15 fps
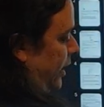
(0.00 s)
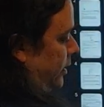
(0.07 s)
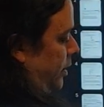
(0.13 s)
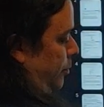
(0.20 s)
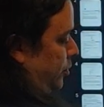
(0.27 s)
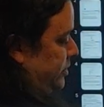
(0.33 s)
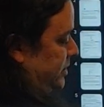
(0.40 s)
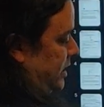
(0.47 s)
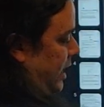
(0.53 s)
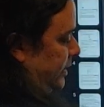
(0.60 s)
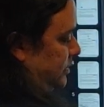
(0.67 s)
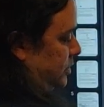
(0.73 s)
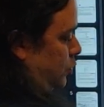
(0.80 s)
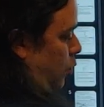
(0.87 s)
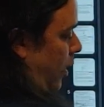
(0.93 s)
I end up with
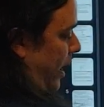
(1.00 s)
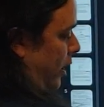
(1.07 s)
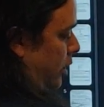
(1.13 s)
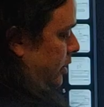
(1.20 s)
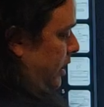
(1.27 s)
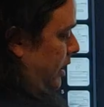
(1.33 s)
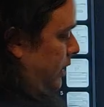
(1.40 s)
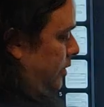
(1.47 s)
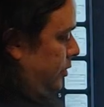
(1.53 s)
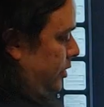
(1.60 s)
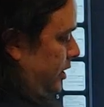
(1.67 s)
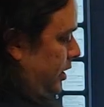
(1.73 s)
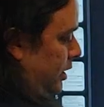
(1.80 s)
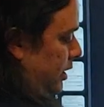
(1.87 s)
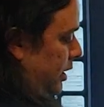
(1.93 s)
sine squared in
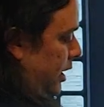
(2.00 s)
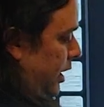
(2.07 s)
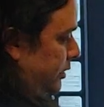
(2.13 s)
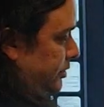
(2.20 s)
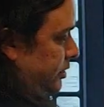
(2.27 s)
the